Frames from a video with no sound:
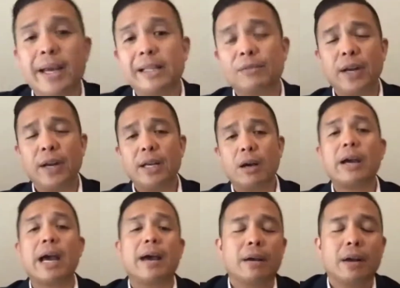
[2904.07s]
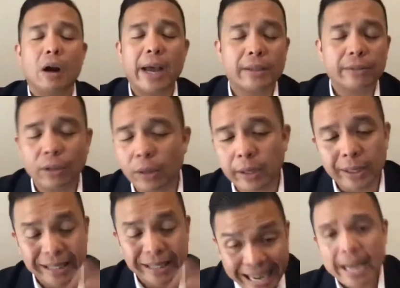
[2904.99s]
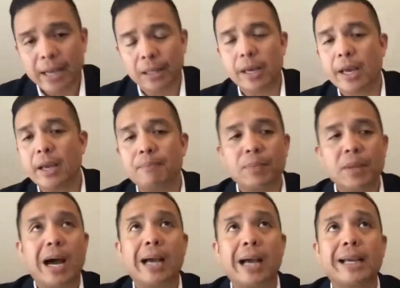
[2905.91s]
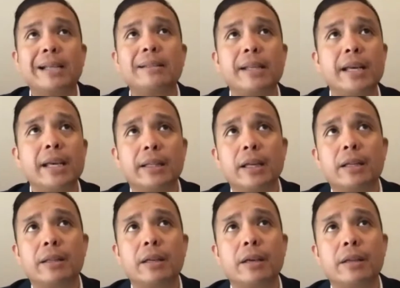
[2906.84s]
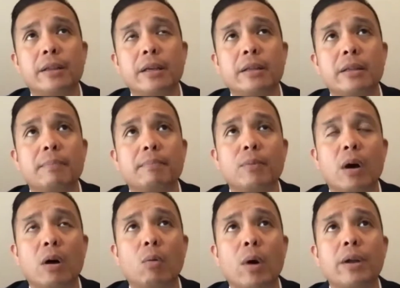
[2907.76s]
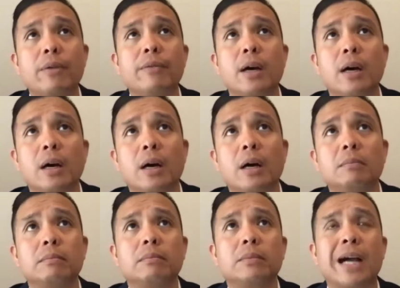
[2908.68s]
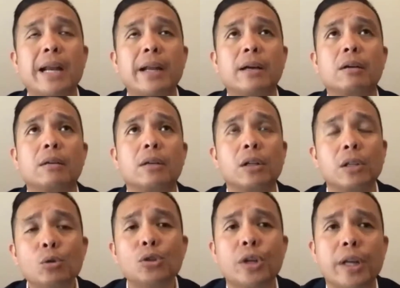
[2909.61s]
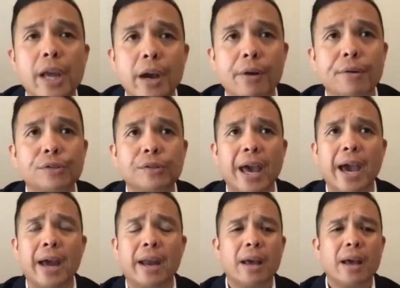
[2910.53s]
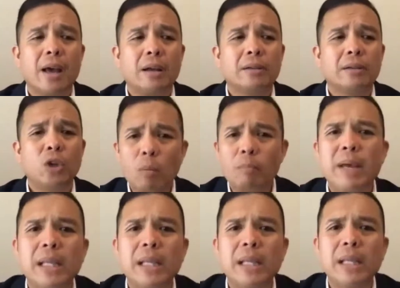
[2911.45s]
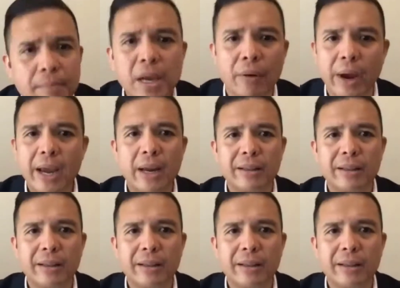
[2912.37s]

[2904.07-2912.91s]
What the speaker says: It's funny. Yeah. Okay. So like clinically, I guess the one of the kind of conclusion here is that don't be like me, right?